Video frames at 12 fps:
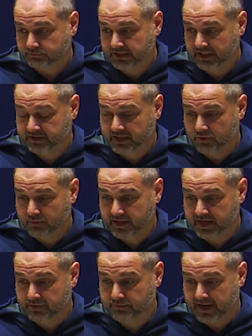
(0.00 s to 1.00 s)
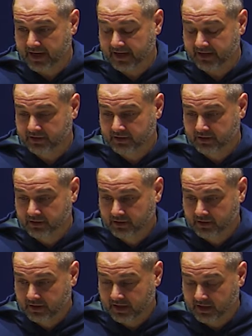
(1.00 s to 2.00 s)
I thought we came back,
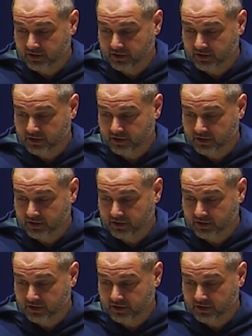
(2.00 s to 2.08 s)
had